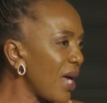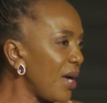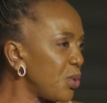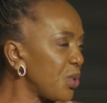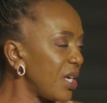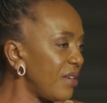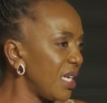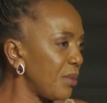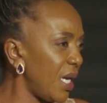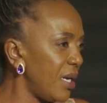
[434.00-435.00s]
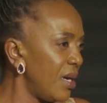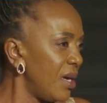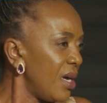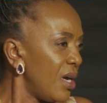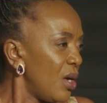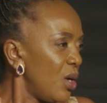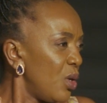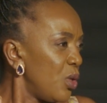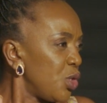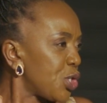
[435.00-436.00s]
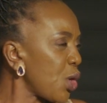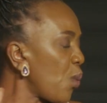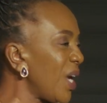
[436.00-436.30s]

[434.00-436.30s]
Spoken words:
Are you hearing me? So